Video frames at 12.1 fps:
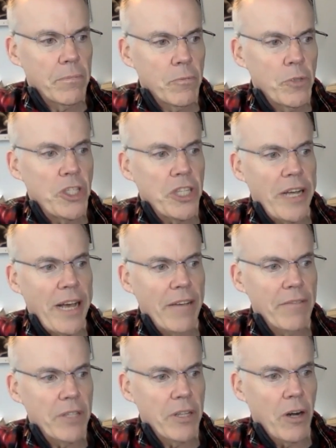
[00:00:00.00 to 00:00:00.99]
We should
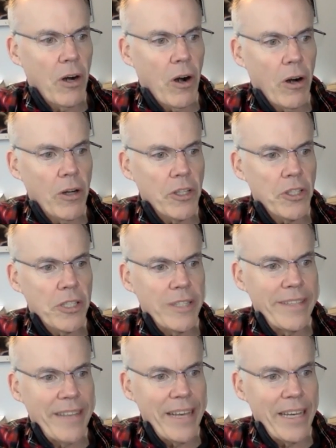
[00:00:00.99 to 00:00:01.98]
have in our hearts
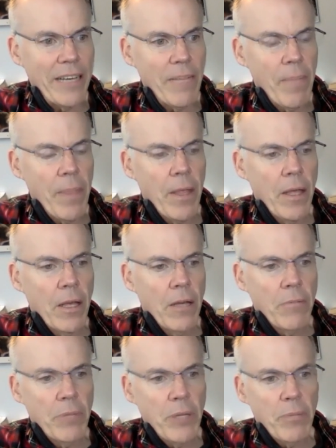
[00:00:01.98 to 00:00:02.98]
today
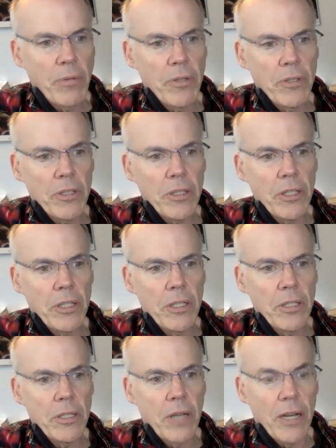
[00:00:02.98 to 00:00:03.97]
people
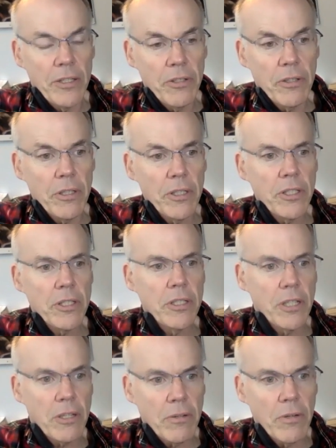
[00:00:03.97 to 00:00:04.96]
in Honduras,
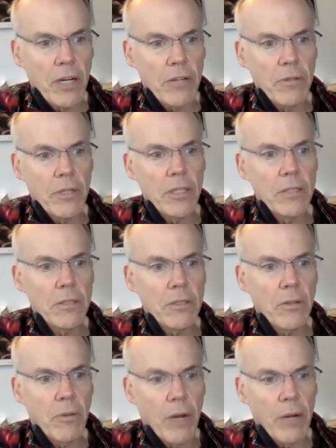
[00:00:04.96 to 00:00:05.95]
Nicaragua,
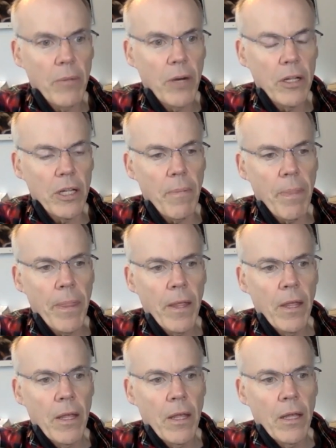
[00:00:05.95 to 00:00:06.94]
Guatemala.
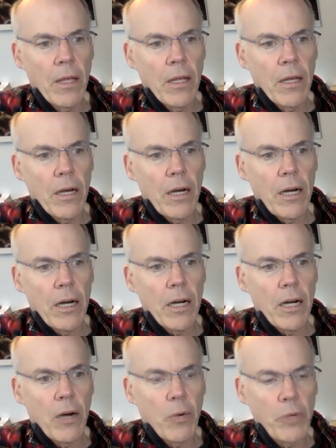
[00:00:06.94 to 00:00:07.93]

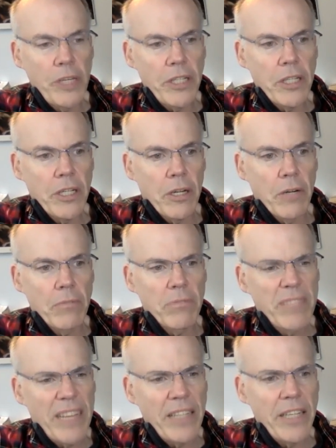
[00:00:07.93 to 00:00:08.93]
A week ago,
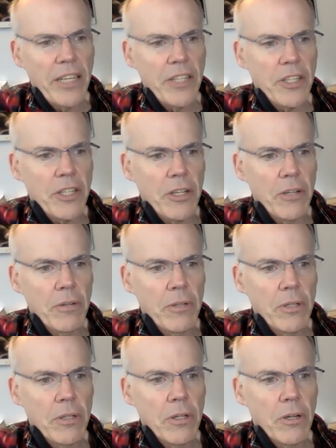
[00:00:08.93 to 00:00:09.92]
10 days ago,
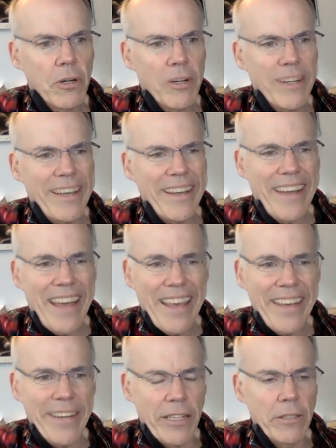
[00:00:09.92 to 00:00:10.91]
Hurricane
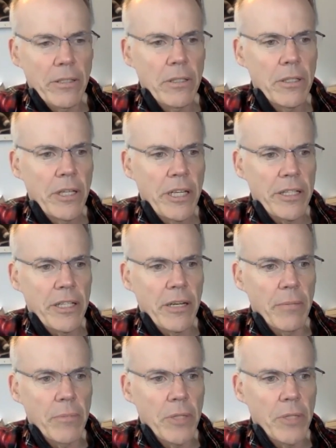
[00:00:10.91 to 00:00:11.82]
Eta hit them.